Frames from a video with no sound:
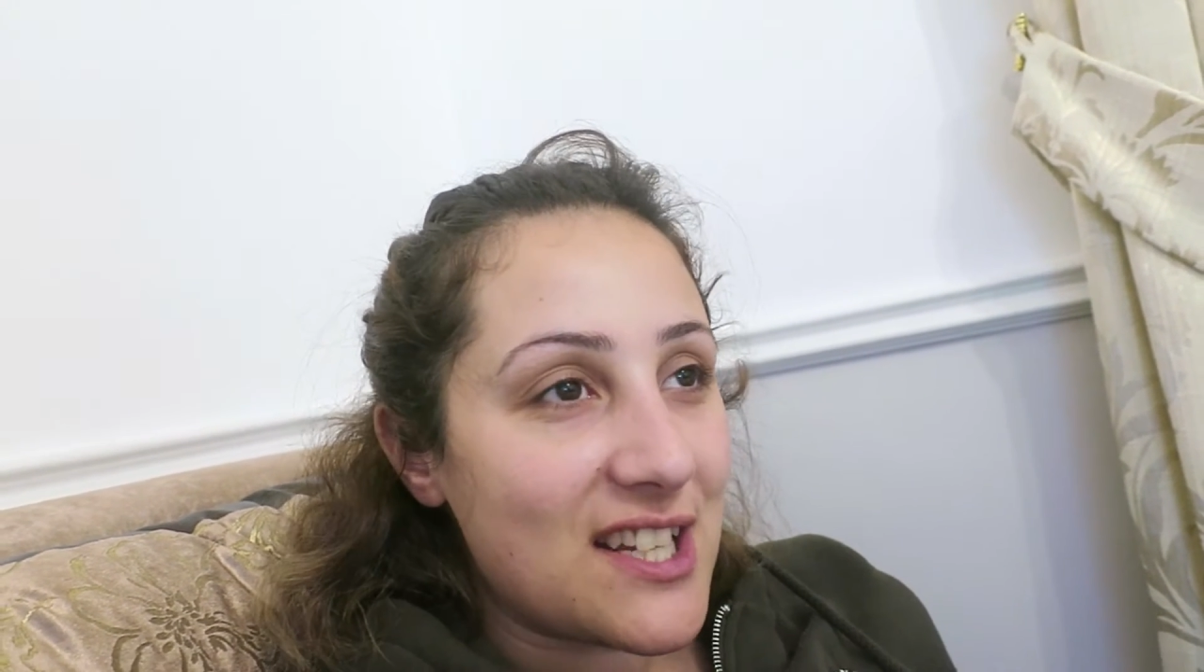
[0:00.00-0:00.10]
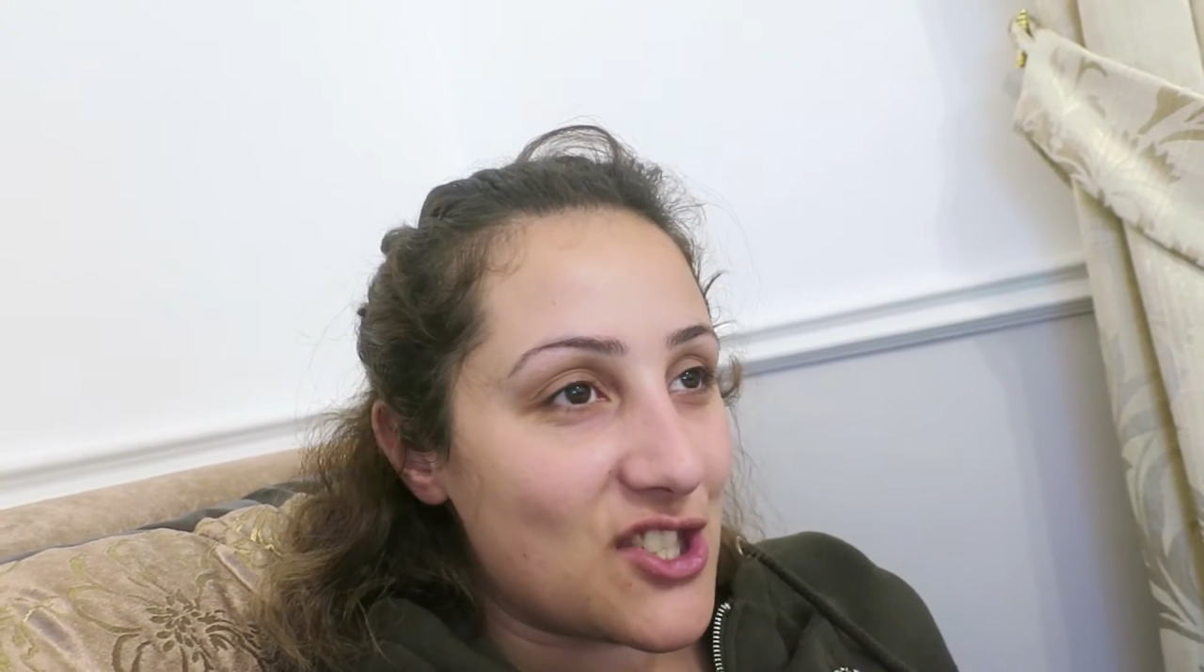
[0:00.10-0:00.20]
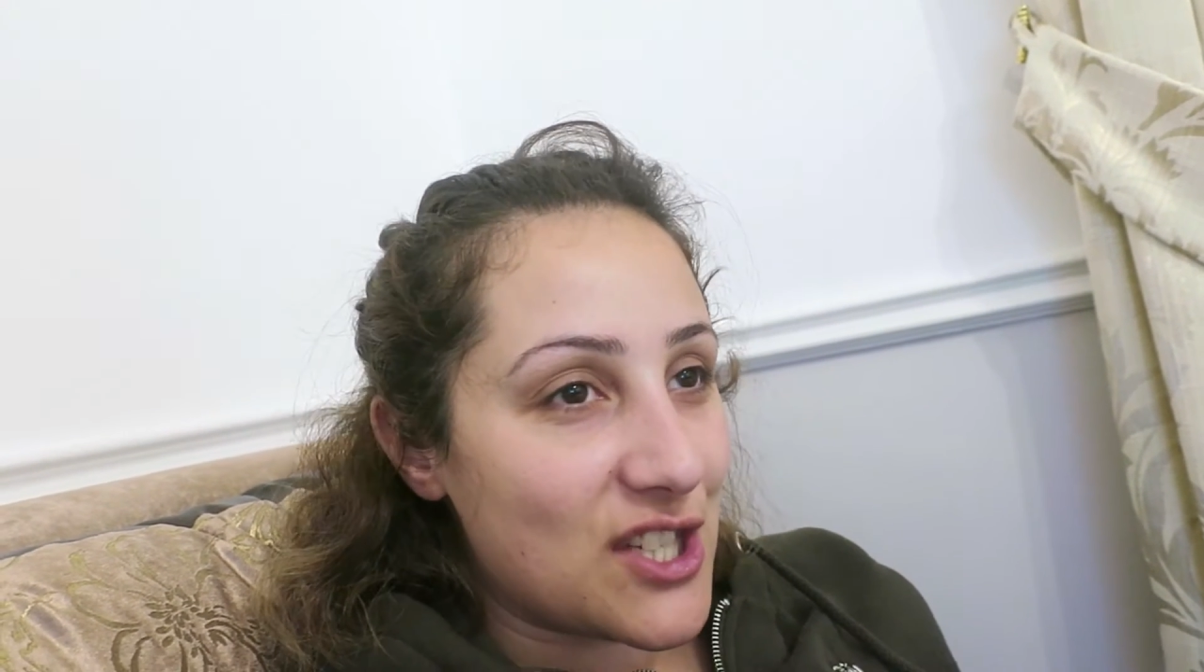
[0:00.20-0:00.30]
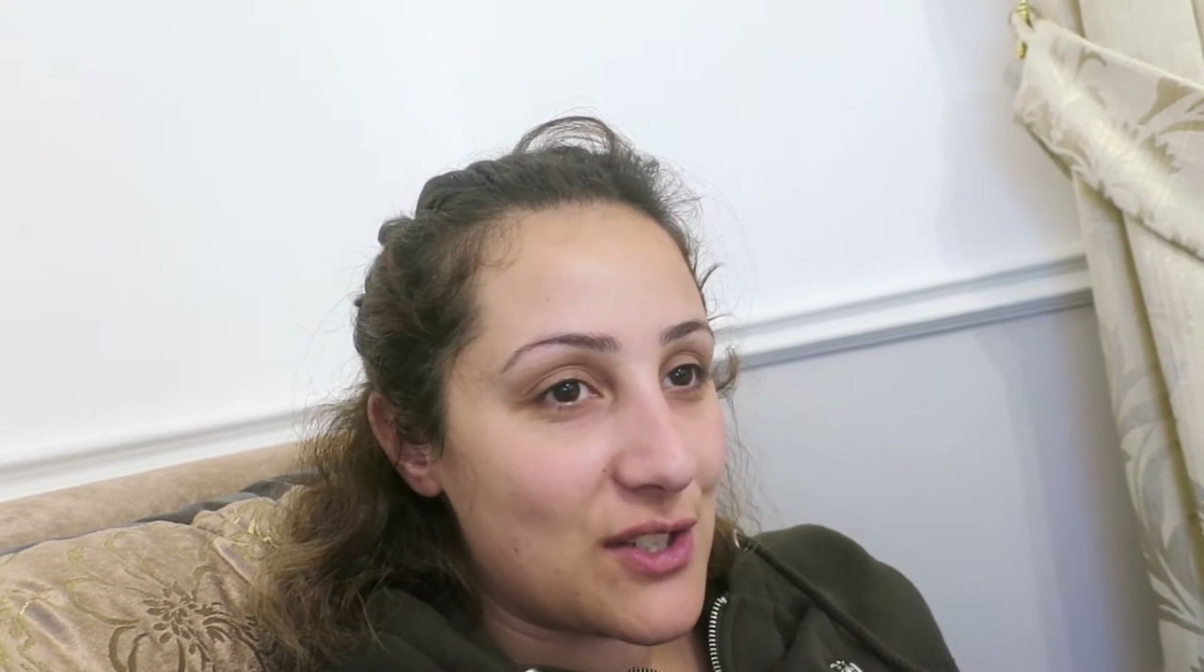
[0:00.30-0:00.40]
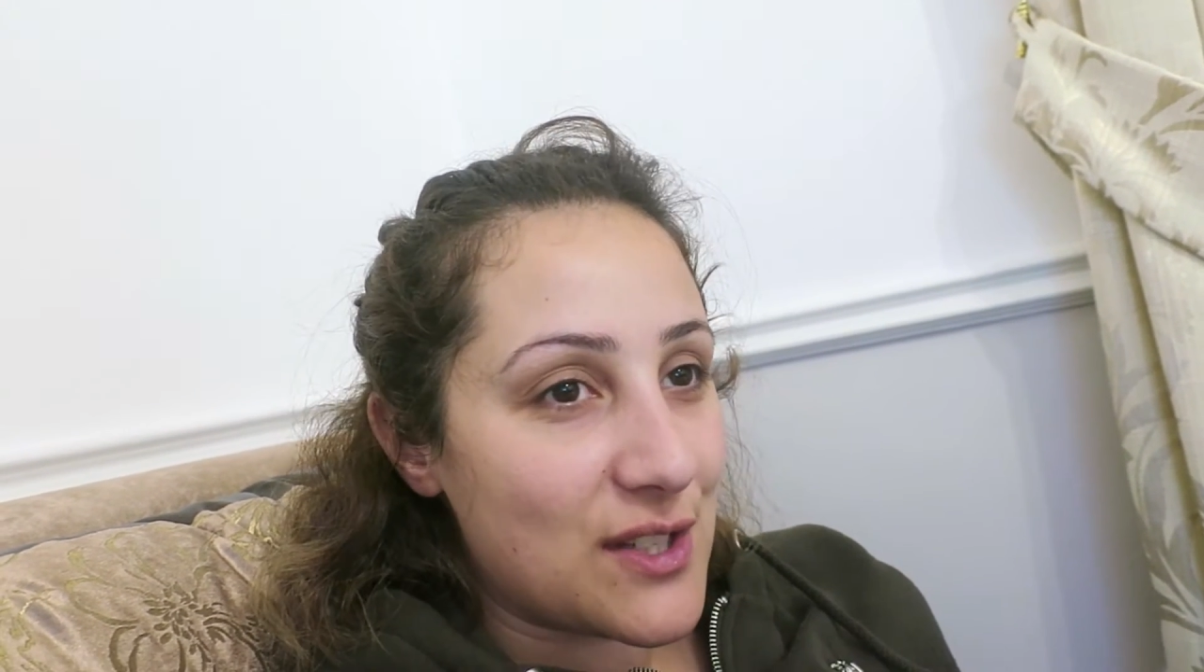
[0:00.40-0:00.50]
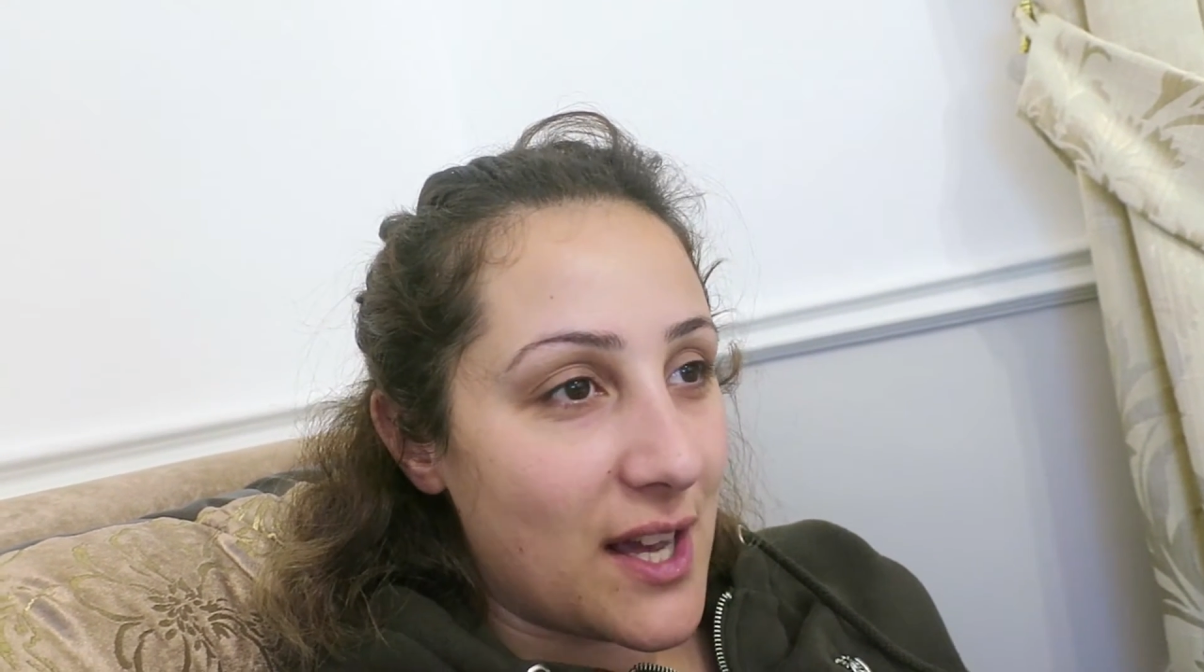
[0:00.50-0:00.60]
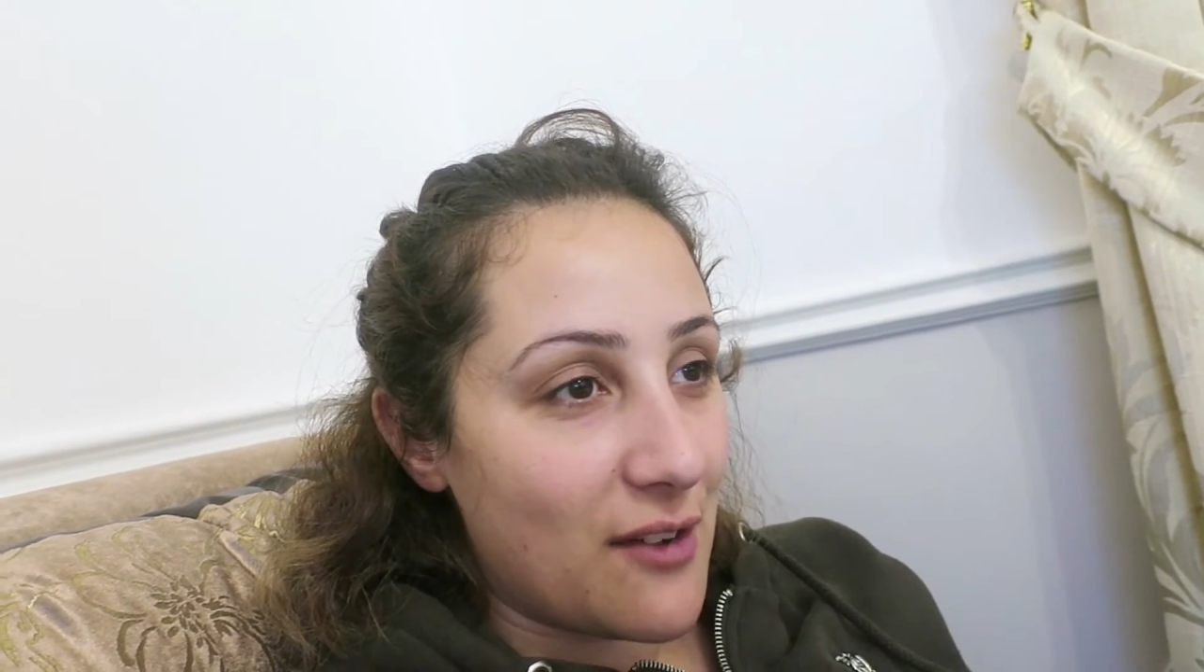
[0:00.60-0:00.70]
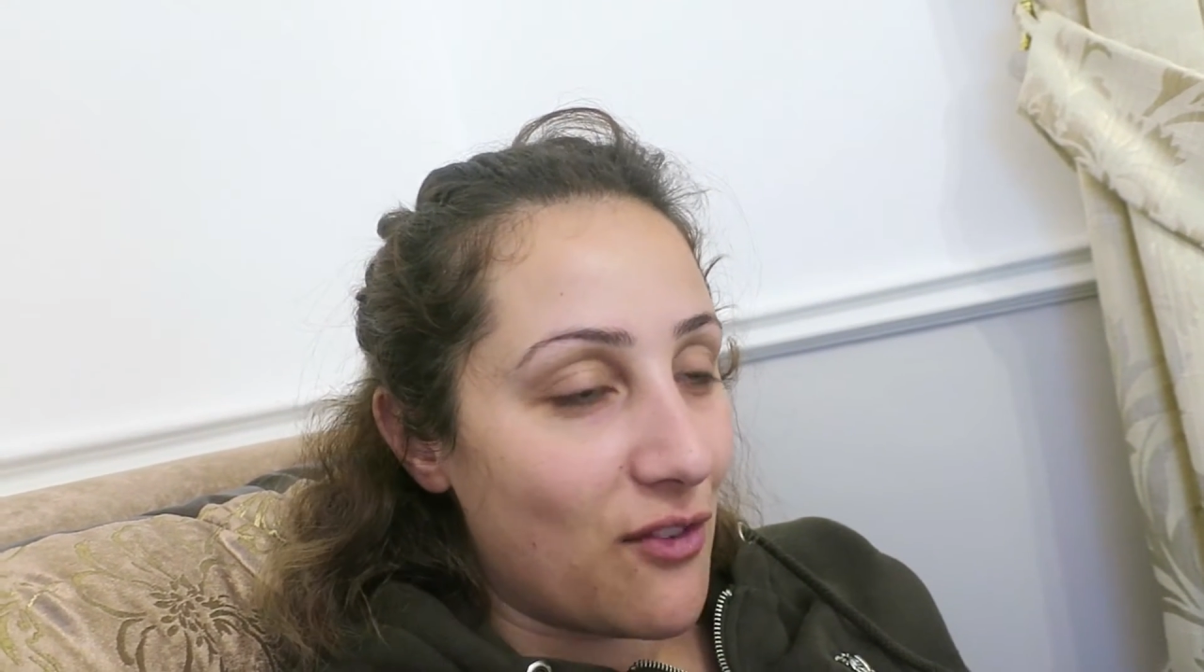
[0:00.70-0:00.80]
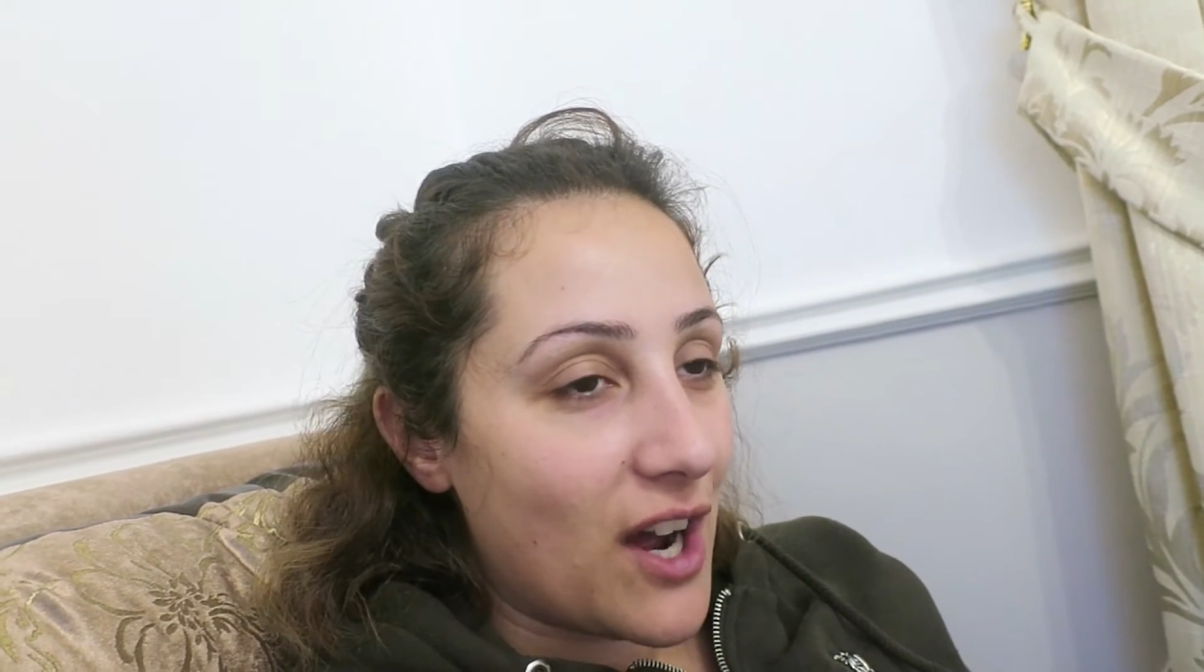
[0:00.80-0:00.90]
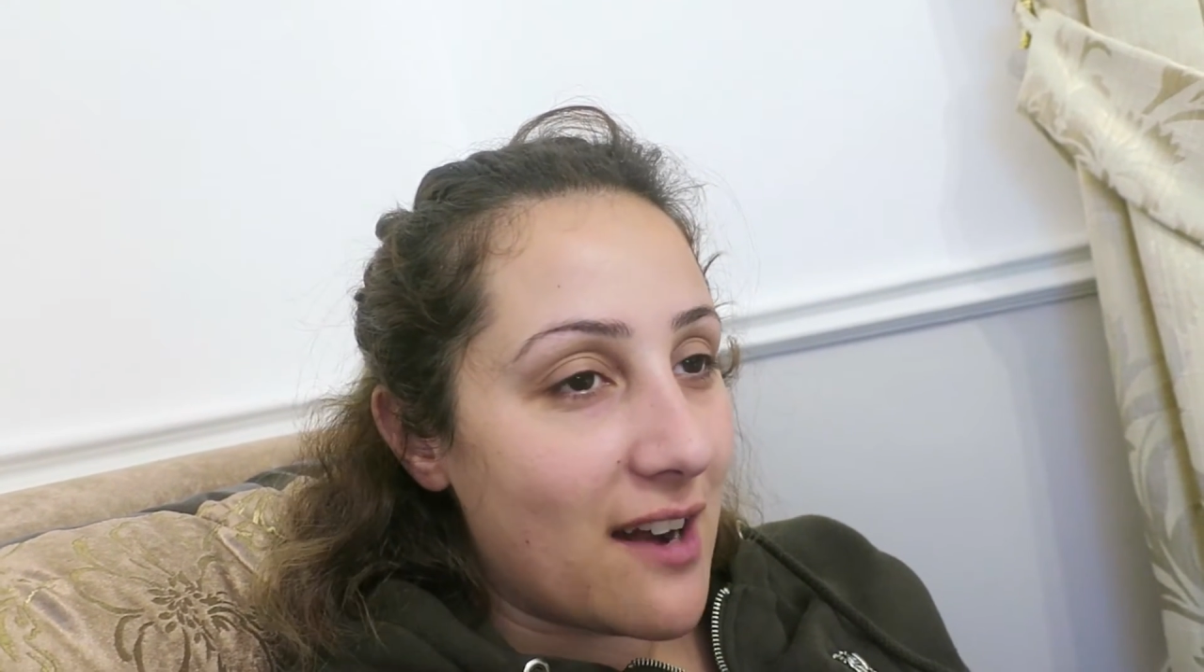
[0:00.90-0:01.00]
it's just
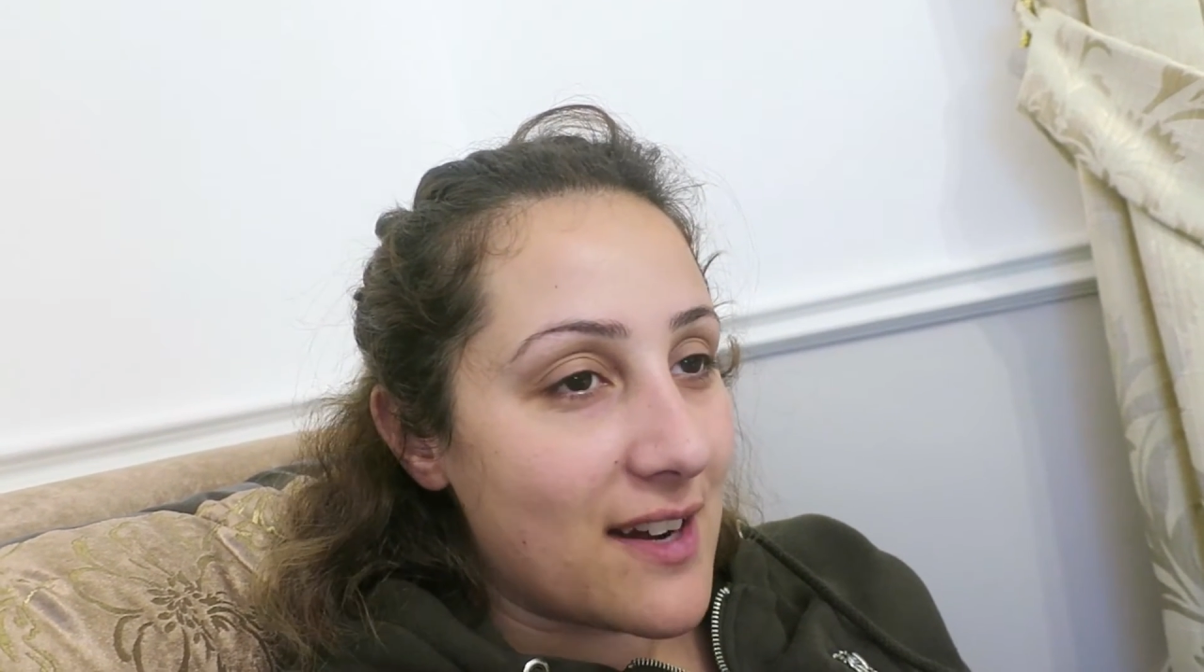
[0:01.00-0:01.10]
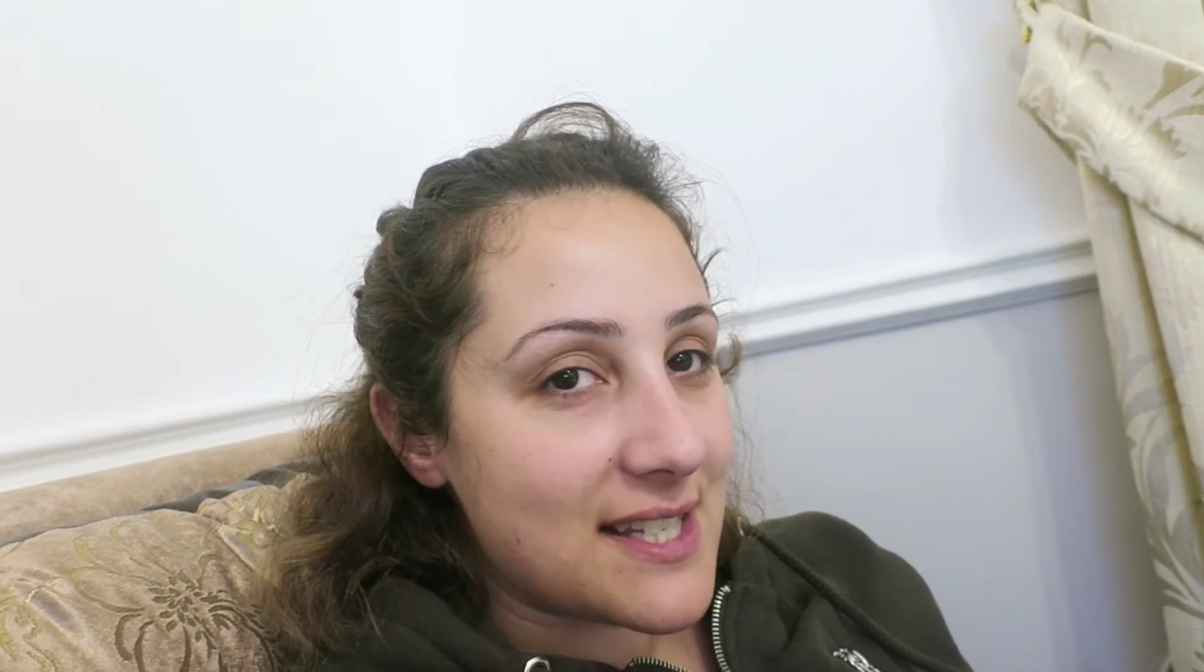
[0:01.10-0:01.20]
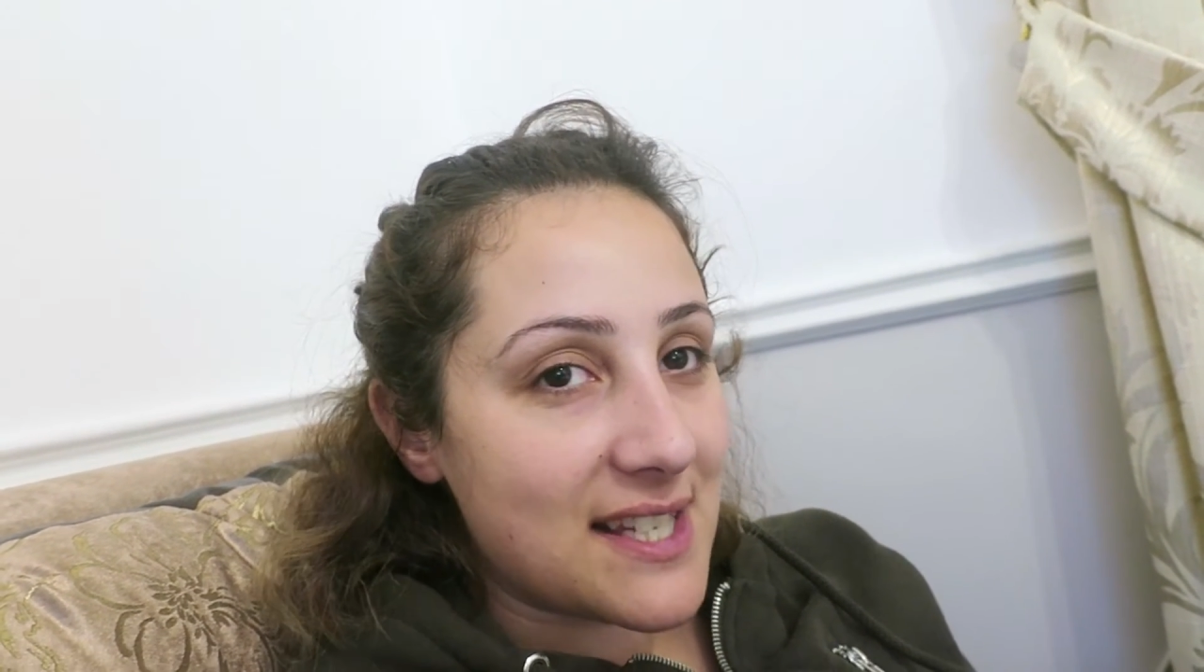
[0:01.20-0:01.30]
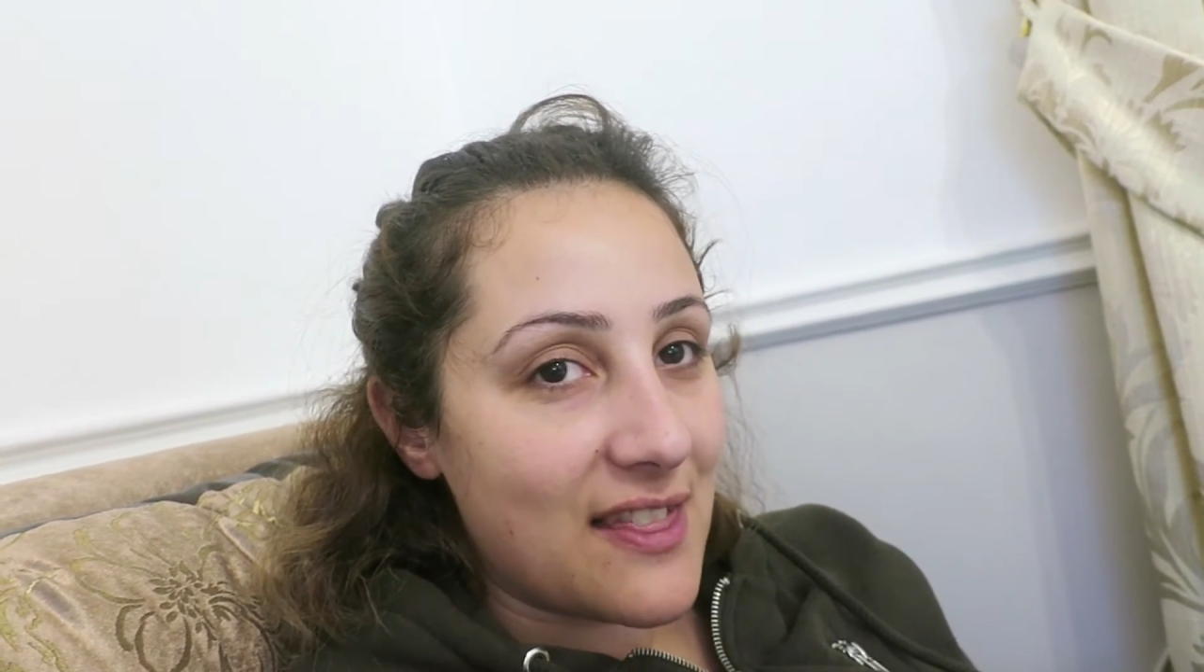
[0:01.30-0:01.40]
a virus,